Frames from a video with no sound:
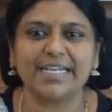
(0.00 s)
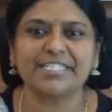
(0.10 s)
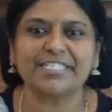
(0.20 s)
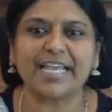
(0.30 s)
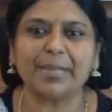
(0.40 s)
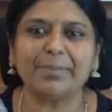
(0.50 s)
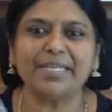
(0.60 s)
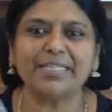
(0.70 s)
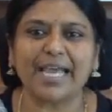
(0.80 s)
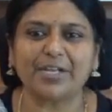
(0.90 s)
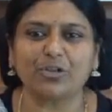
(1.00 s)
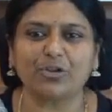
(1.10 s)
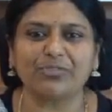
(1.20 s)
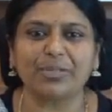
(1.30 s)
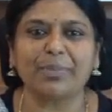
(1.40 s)
shall be that
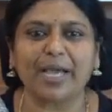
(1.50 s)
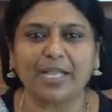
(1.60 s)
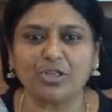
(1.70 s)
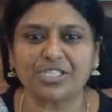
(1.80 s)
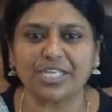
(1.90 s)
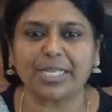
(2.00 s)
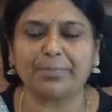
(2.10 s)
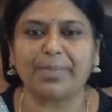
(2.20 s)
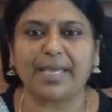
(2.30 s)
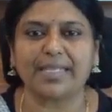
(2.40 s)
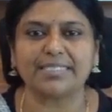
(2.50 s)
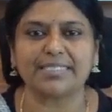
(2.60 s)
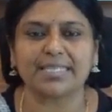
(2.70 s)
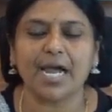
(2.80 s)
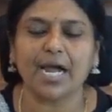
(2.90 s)
of the biological parents,